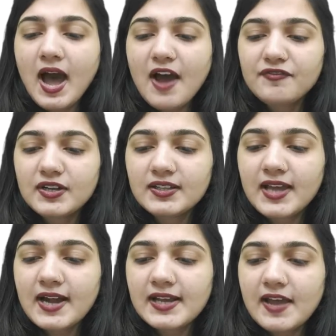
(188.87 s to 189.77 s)
After
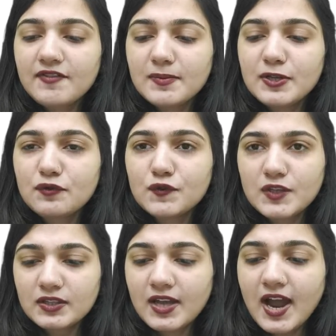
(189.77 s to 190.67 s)
that, I will be
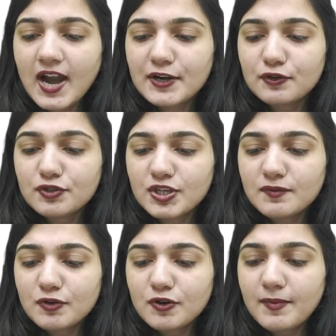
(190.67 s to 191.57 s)
using the
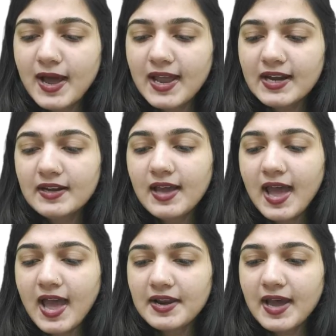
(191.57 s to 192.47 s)
hydrogen bromide
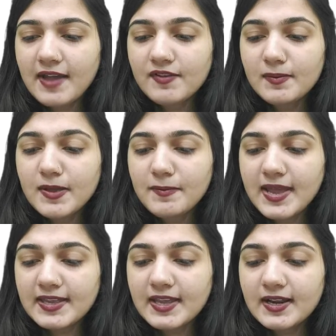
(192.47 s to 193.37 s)
and I will be
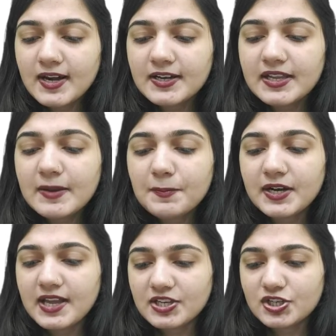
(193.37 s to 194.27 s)
making a
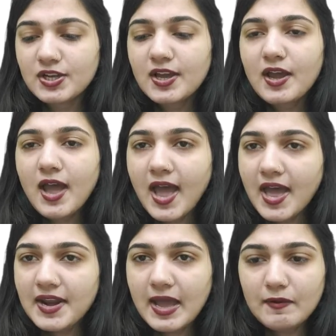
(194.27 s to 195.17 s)
deep trench
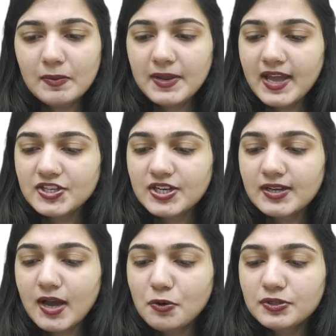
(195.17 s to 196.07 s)
and I will be
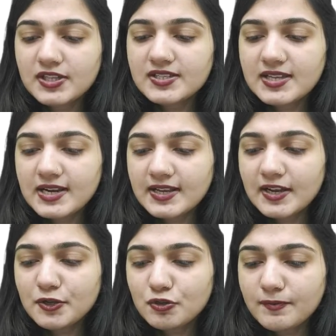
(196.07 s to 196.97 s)
etching out the
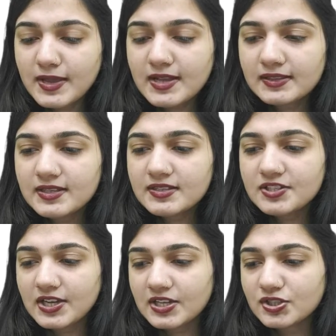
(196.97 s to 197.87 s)
silicon to make
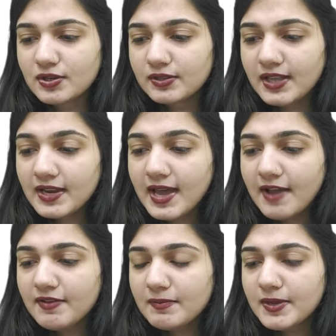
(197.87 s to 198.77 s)
this trench. Then
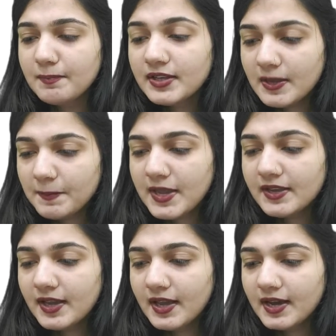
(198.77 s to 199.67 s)
I will be
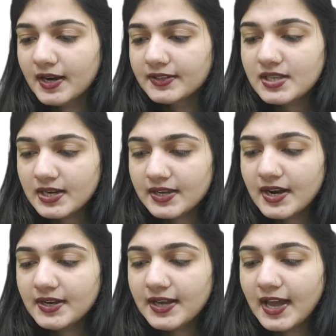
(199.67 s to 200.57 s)
keeping here
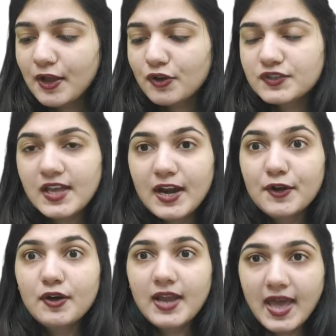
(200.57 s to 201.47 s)
silicon
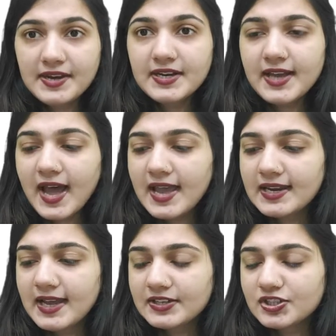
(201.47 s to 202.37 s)
dioxide or any
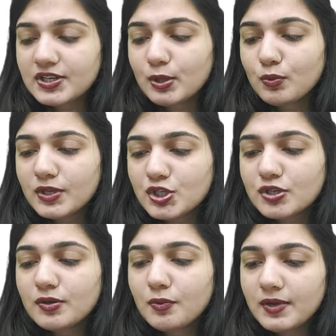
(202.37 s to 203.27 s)
dielectric
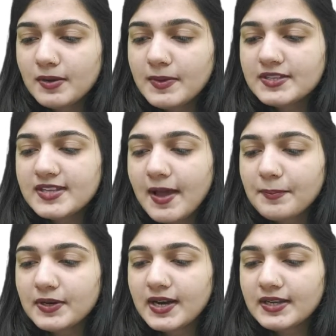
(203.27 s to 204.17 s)
which will be
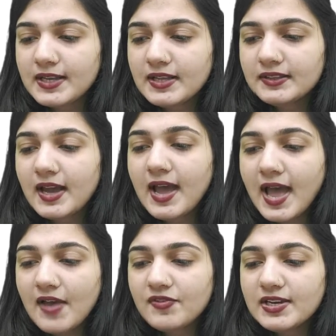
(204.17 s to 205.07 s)
separating the
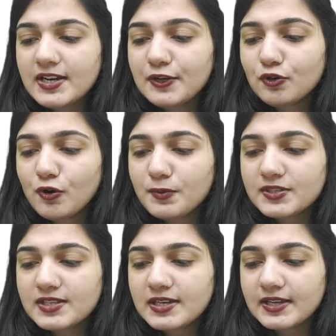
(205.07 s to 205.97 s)
heavily
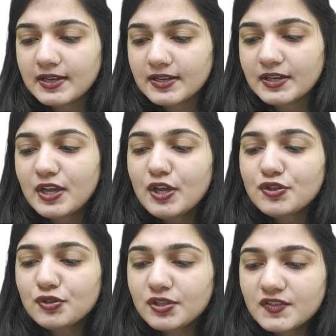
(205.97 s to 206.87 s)
doped silicon.
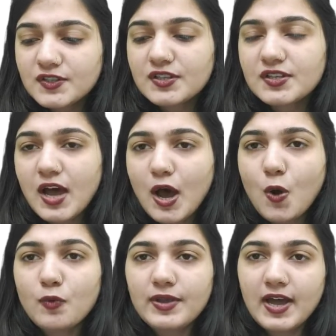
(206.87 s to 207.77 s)
So this is
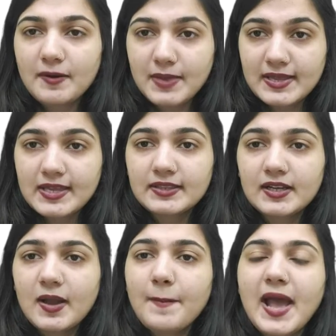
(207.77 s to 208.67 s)
how we are making
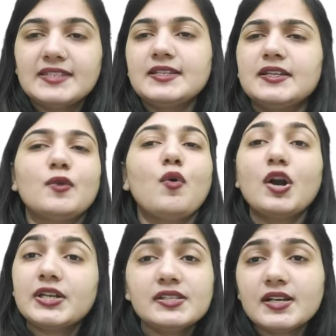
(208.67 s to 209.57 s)
the capacitor.
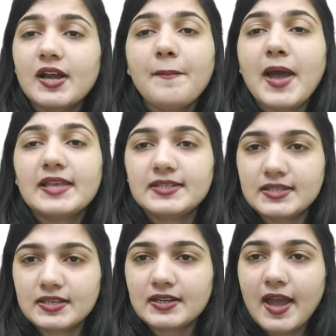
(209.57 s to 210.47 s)
What is a
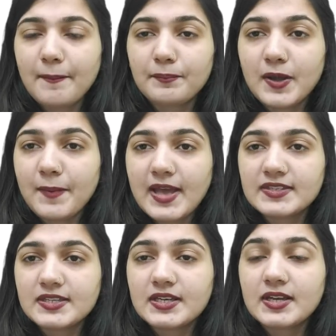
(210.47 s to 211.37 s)
capacitor? Cap
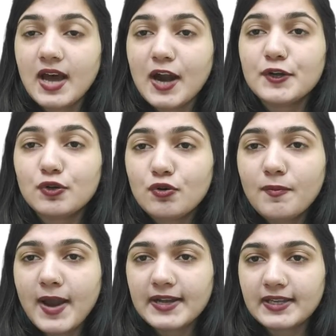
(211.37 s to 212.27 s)
capacitor are
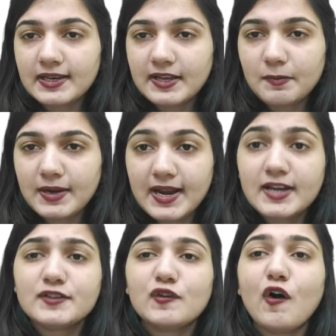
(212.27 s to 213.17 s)
two metallic
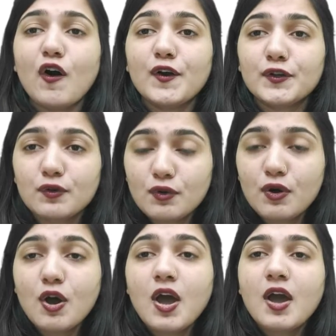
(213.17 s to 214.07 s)
plates or
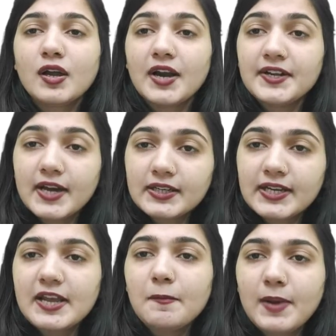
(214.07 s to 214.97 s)
two
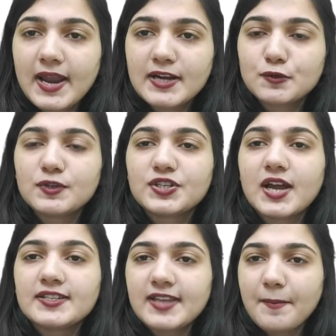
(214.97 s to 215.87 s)
conducting plates which
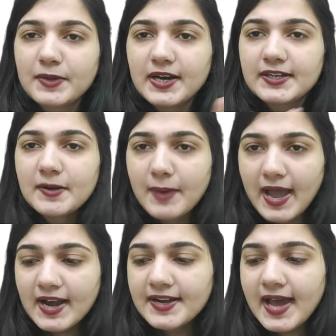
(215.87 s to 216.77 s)
are separated
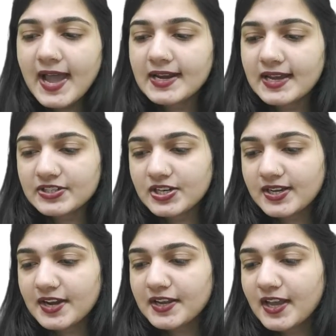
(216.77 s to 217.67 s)
by a
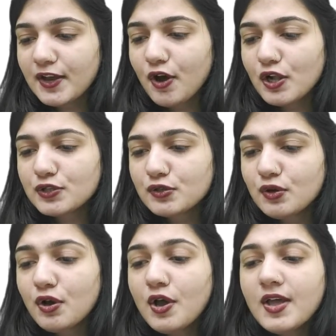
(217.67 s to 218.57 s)
dielectric and here
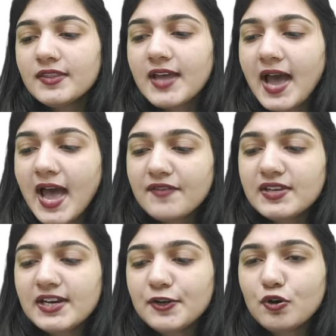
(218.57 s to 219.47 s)
also the
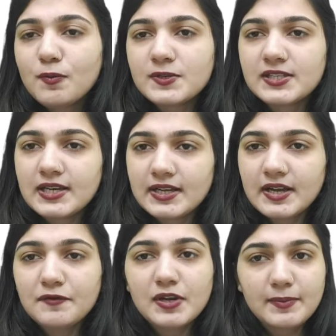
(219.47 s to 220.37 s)
heavily doped
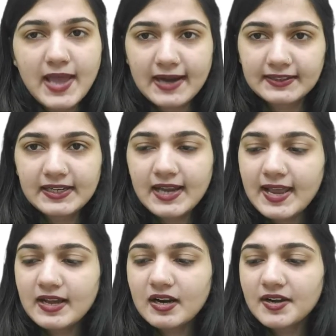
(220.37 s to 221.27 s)
silicon will be acting
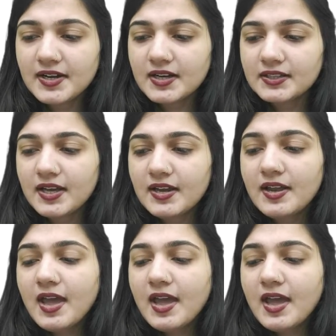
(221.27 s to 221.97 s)
like a conductor